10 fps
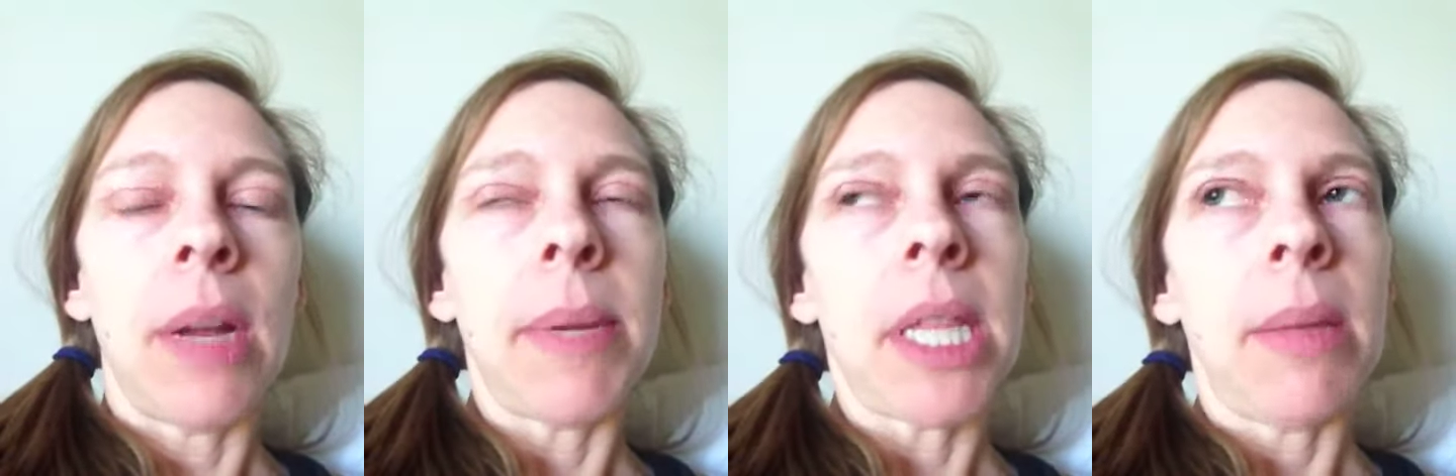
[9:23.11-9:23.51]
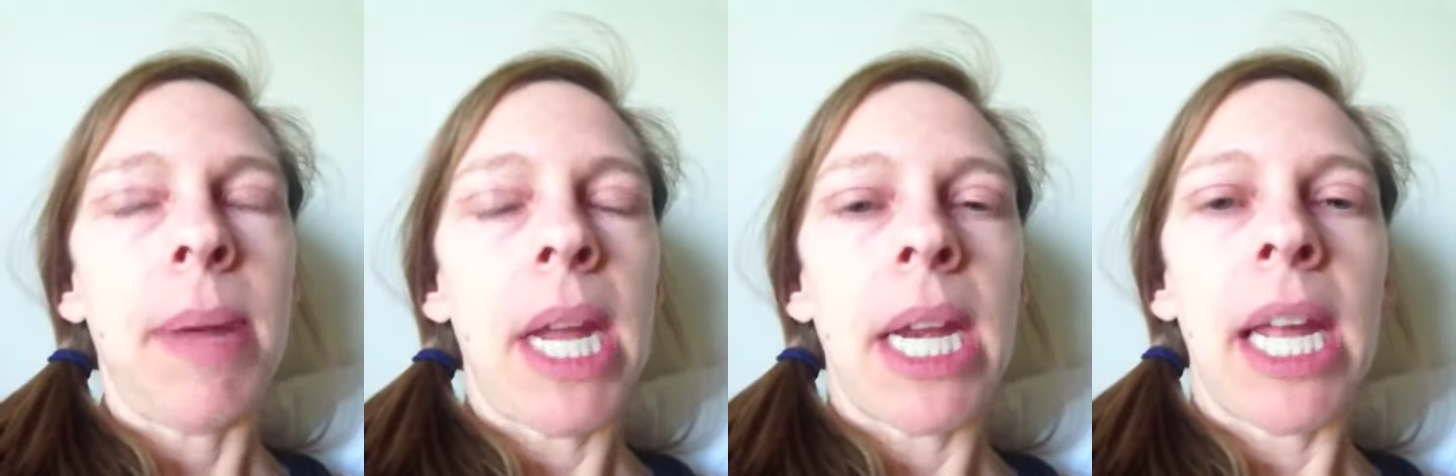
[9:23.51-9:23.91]
I mean, the
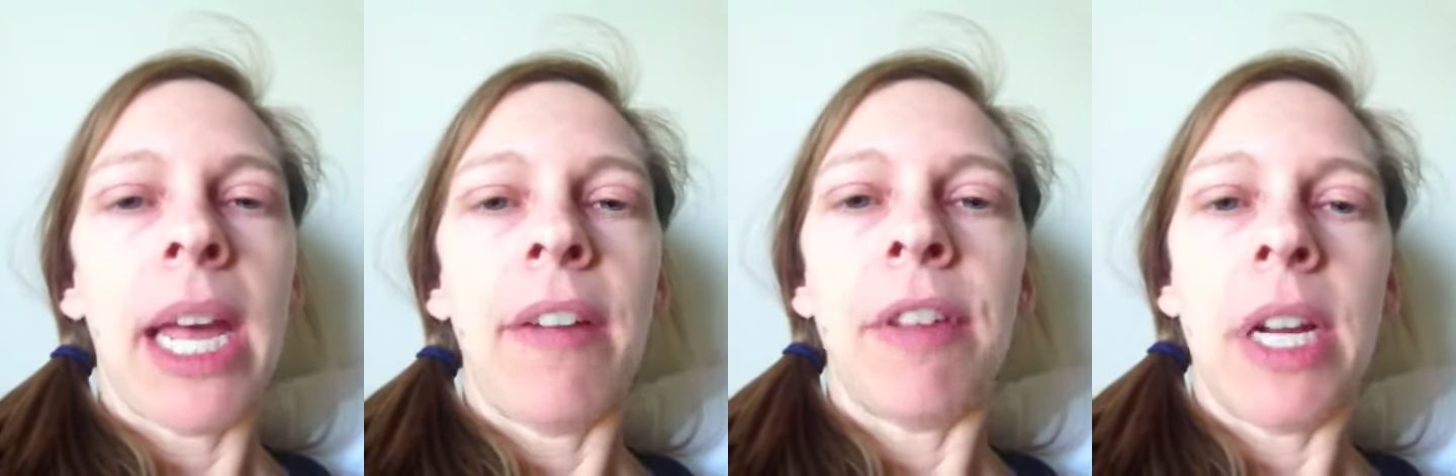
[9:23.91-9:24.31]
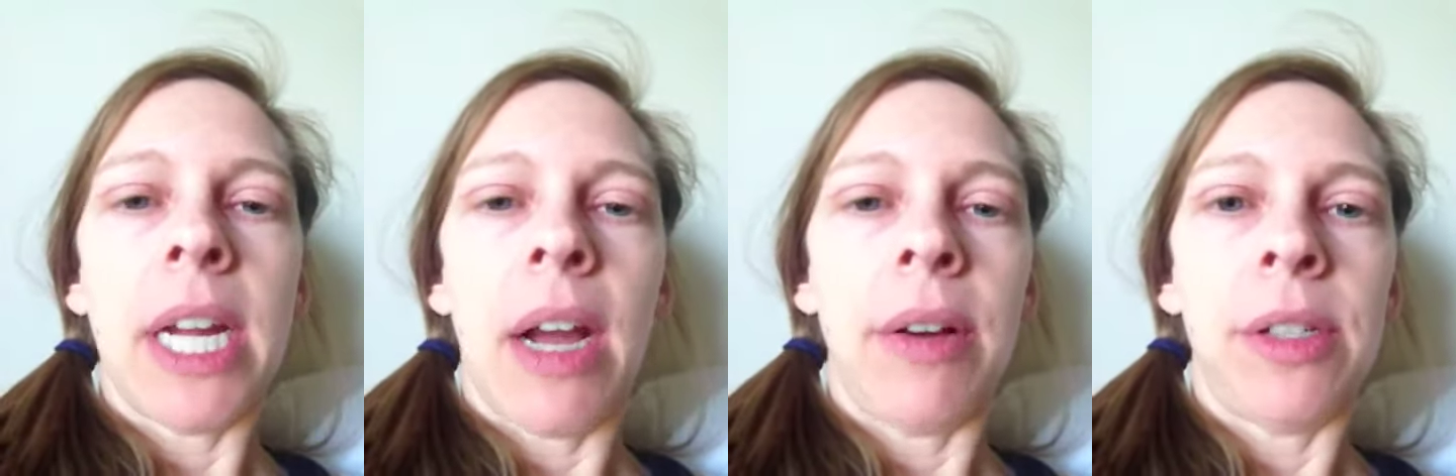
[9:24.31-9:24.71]
pain I have right
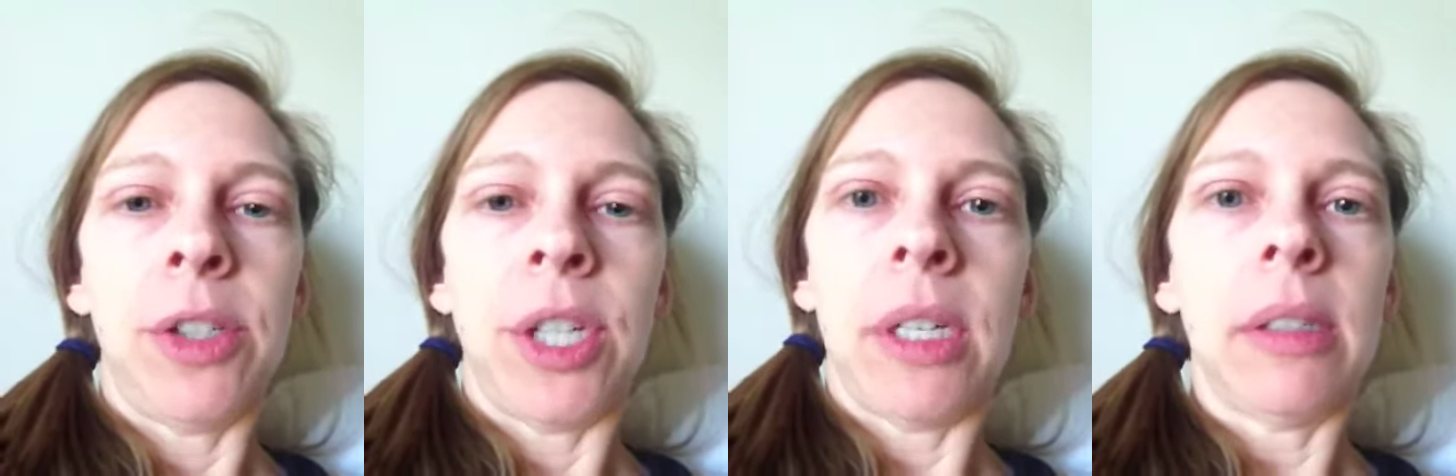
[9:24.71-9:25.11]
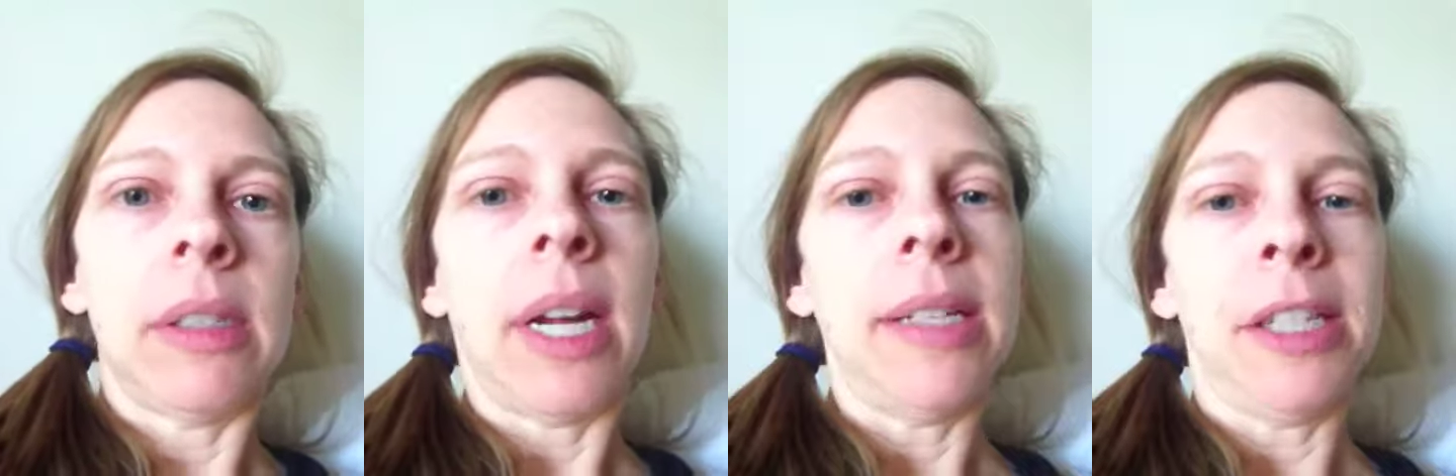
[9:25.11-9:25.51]
now is just,
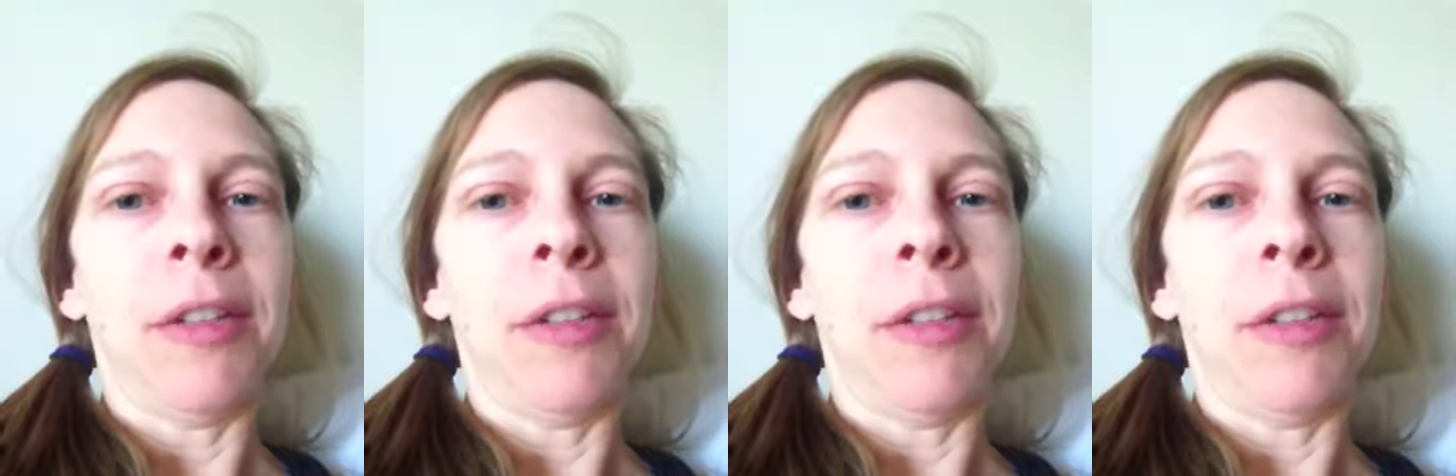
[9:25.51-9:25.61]
I still